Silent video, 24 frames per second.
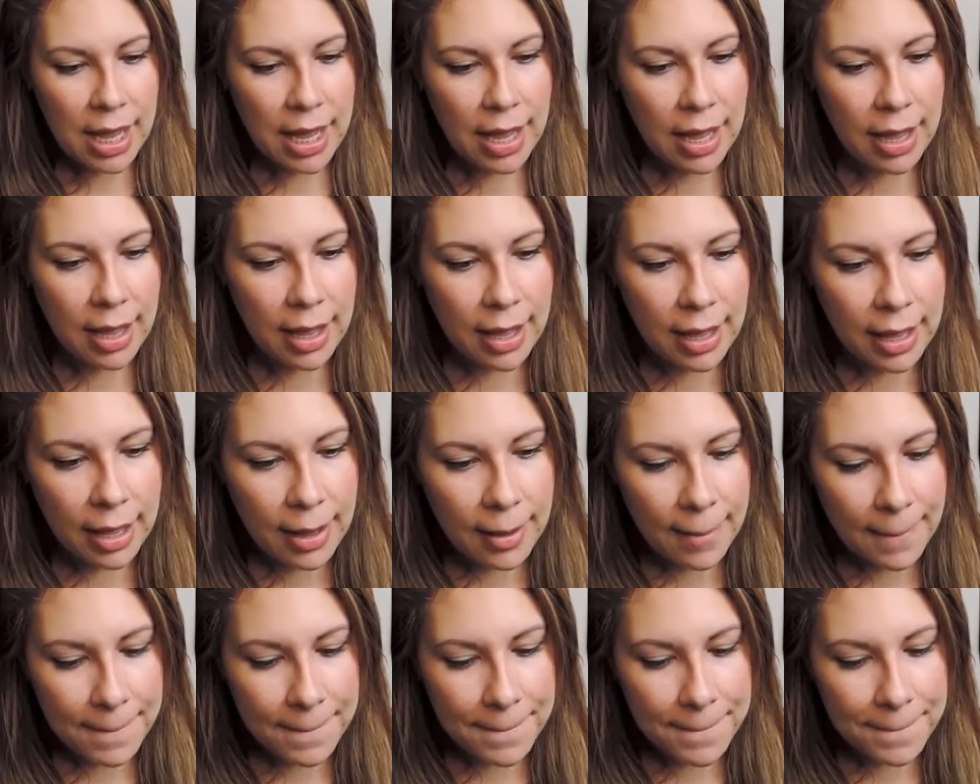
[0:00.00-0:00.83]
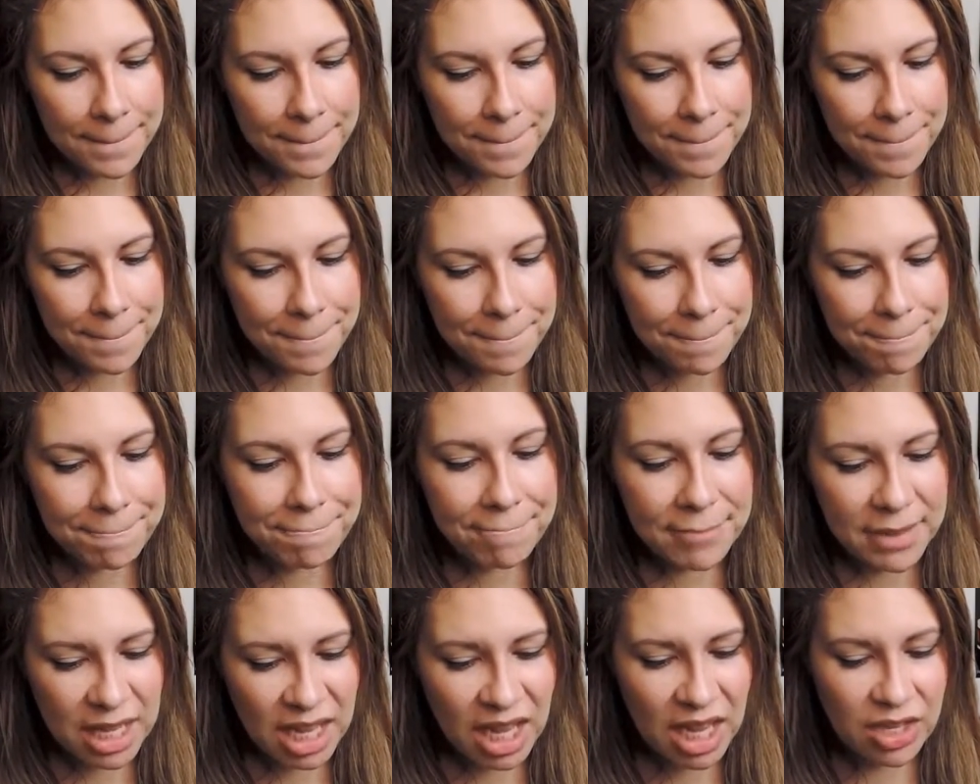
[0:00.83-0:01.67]

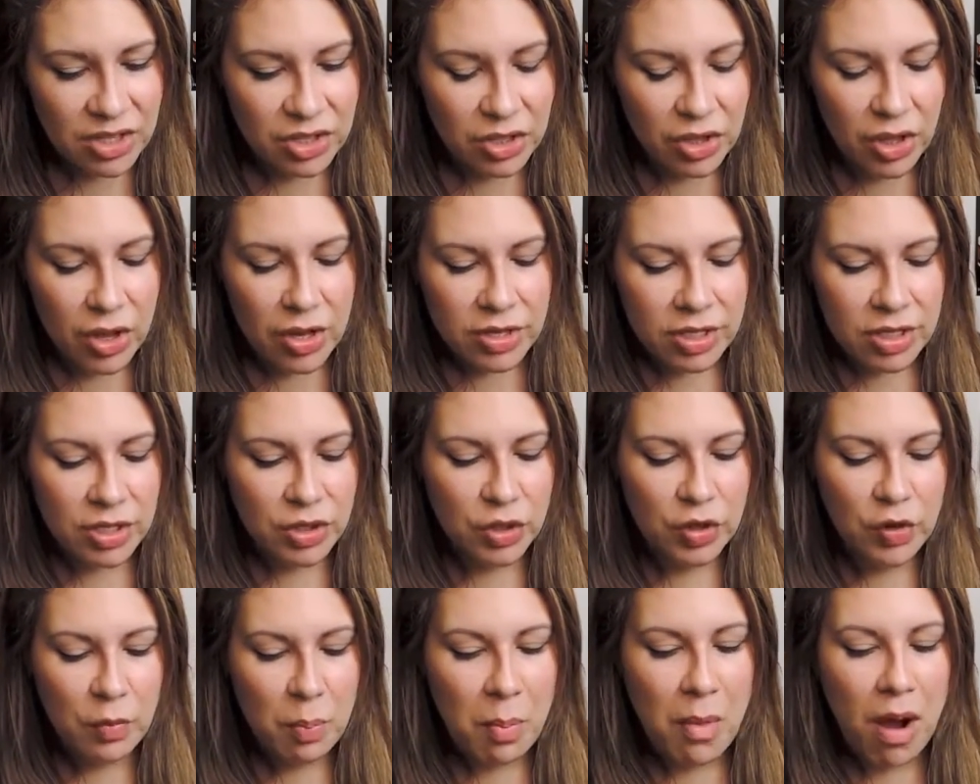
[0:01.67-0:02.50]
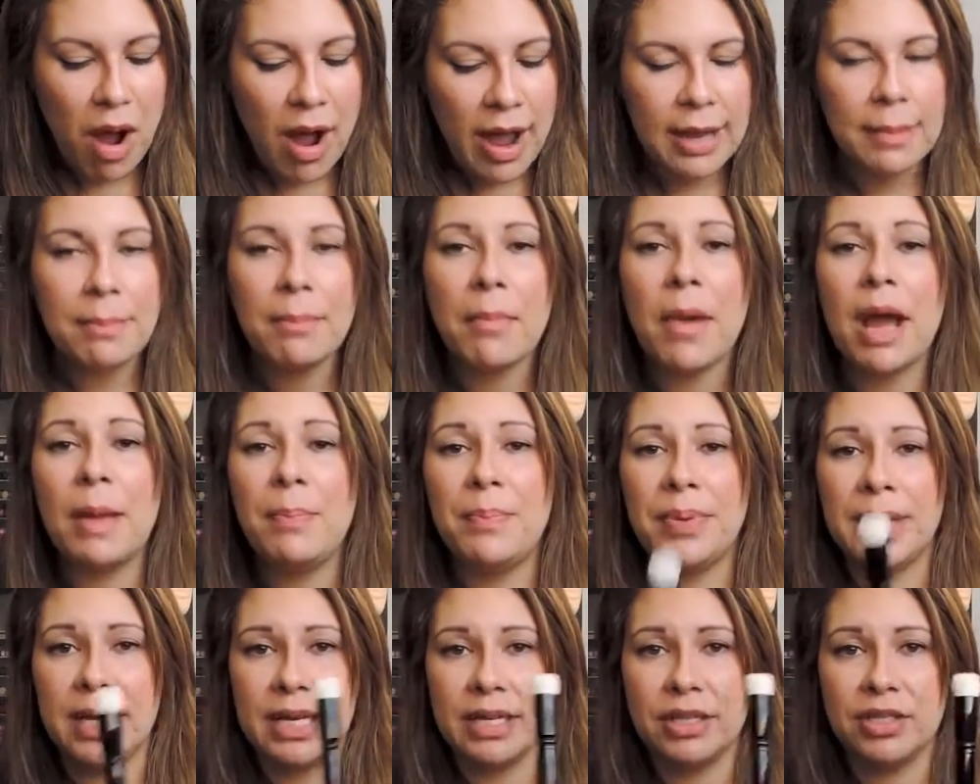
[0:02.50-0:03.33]
Yeah, so those are sort of
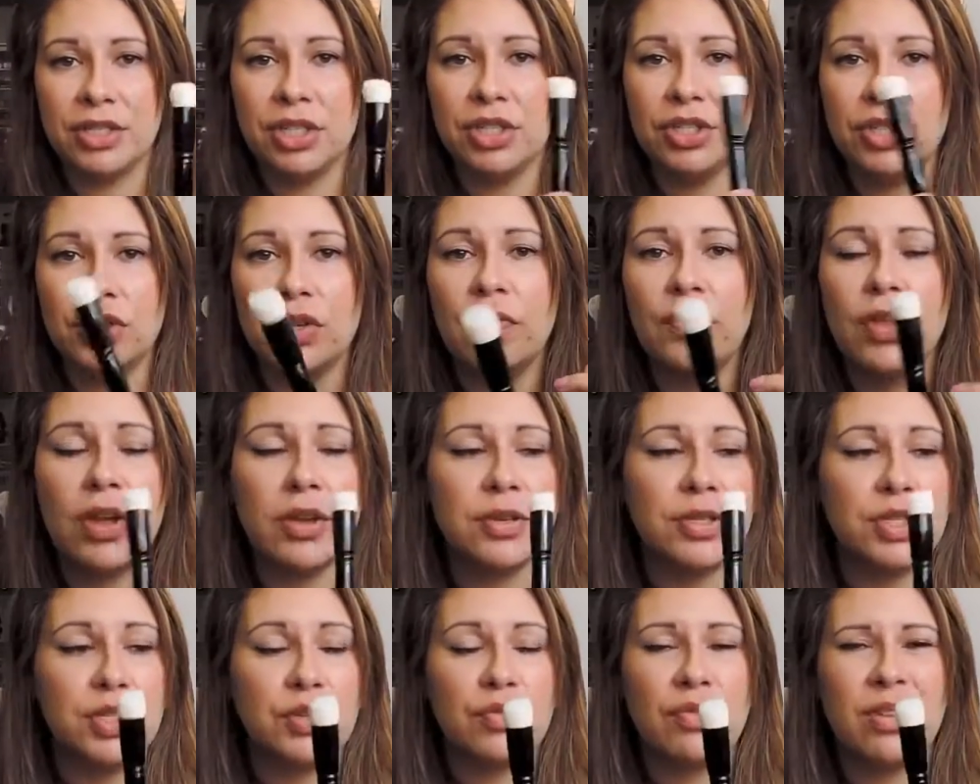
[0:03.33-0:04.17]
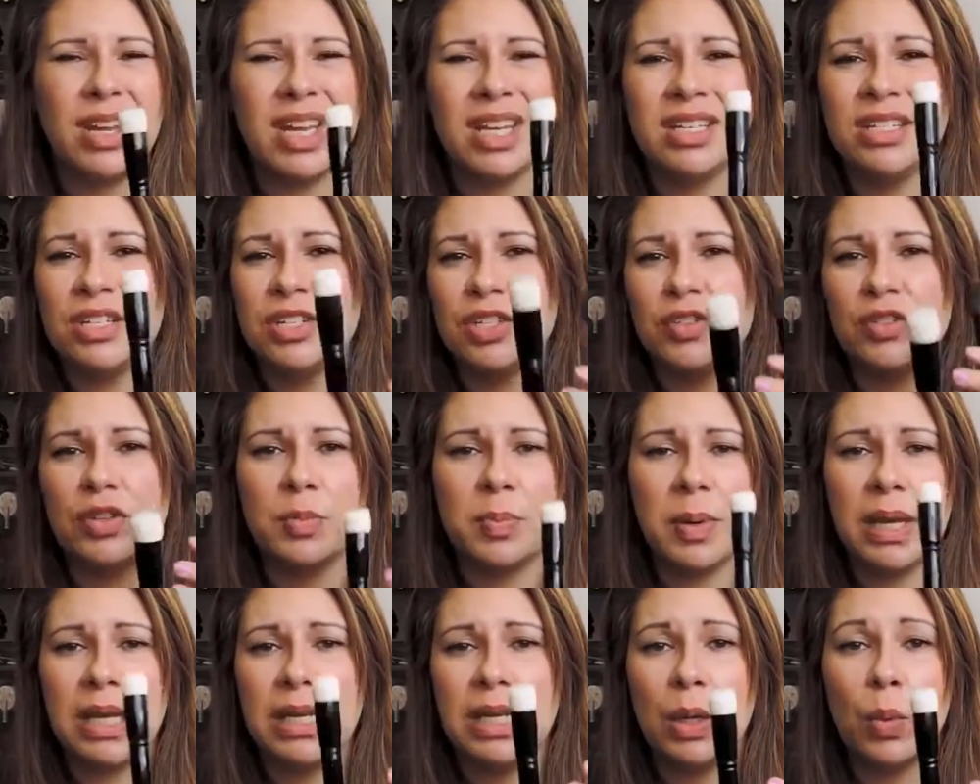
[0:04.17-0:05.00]
my picks, just sort of those three, and just sort
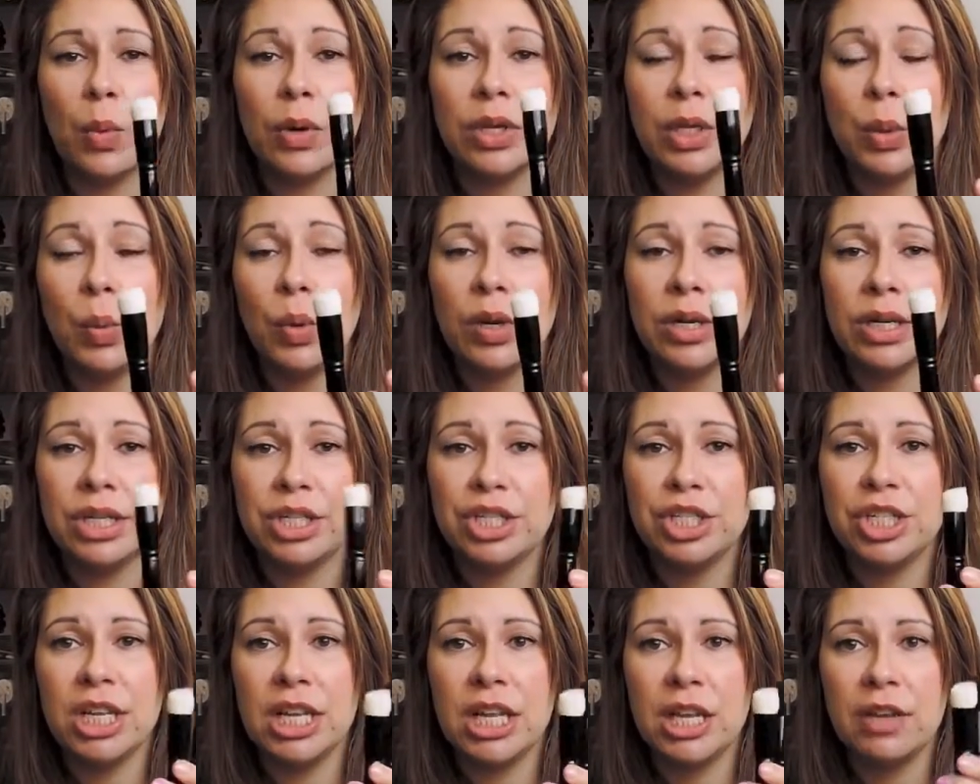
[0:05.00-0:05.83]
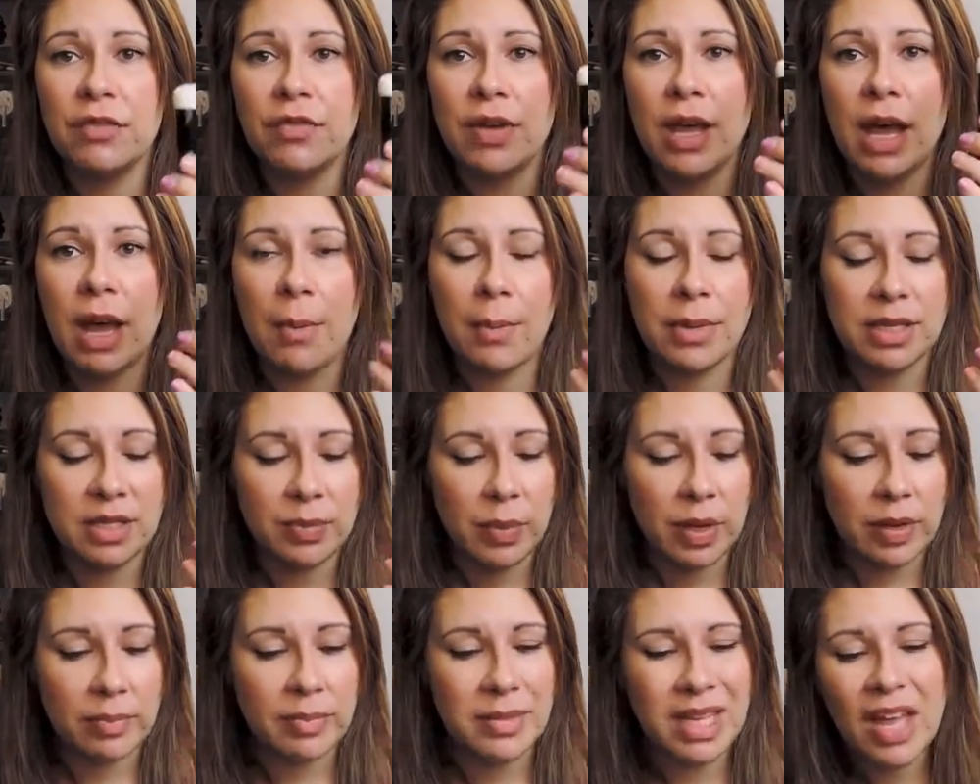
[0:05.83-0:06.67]
of depending what you want to achieve as
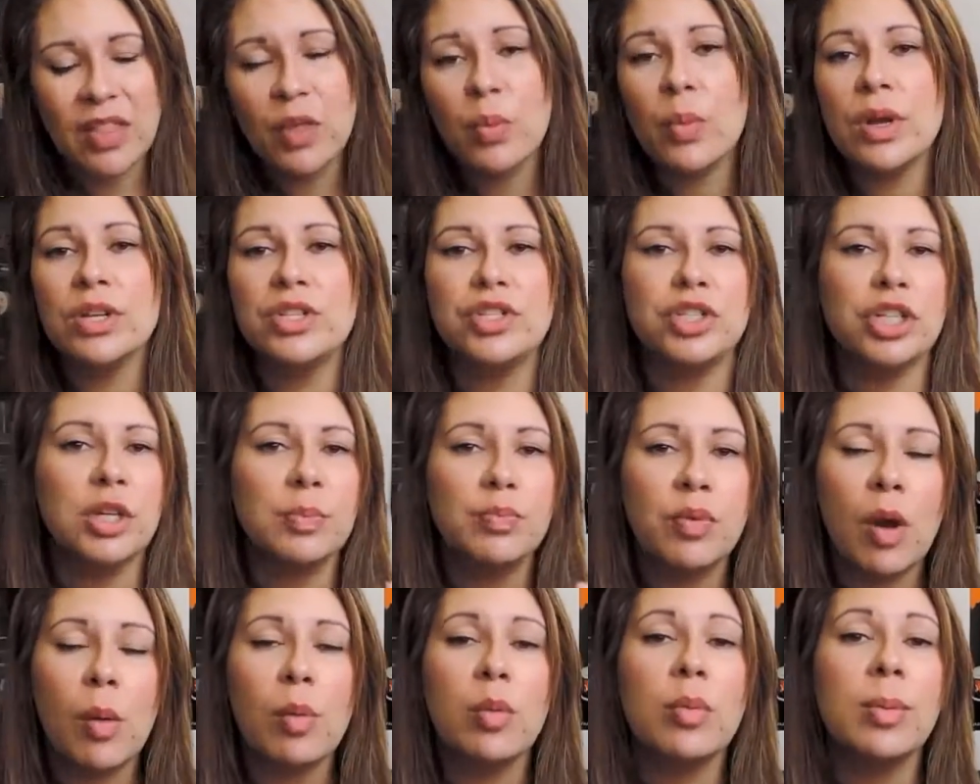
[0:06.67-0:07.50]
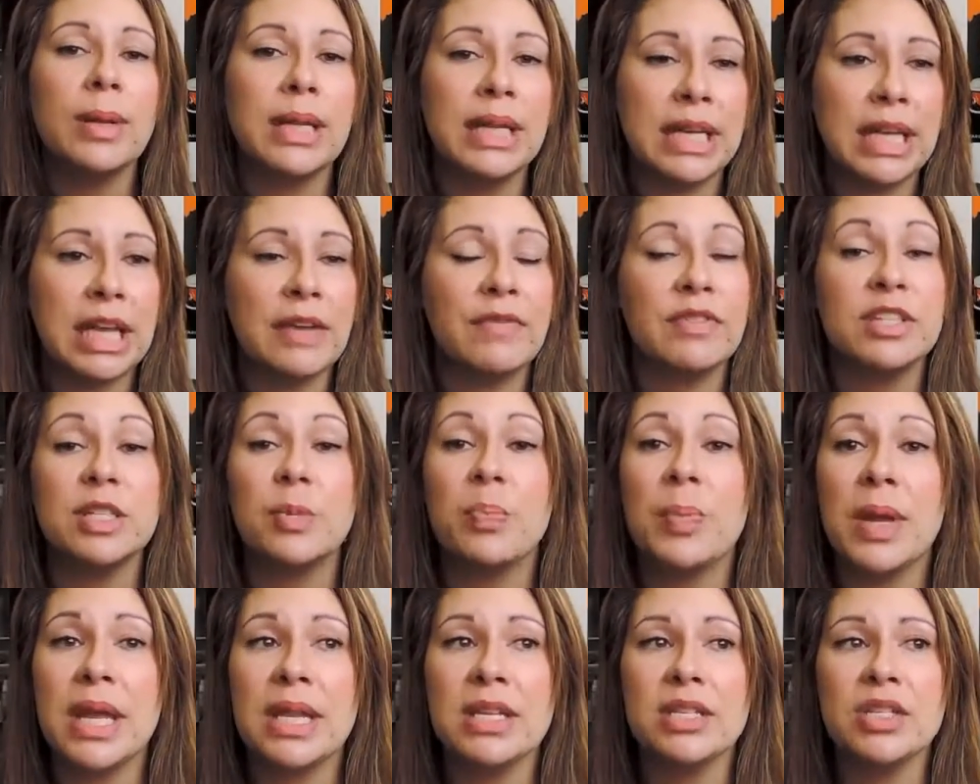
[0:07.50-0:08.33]
well. The other ones you could probably leave. It
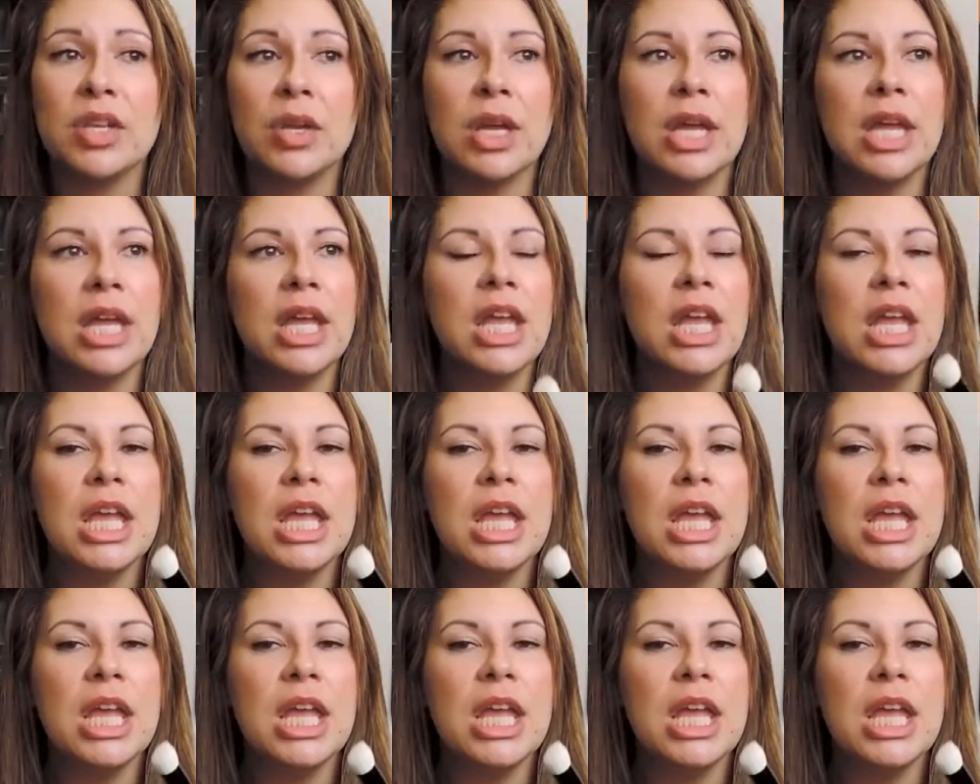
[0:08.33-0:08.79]
depends though.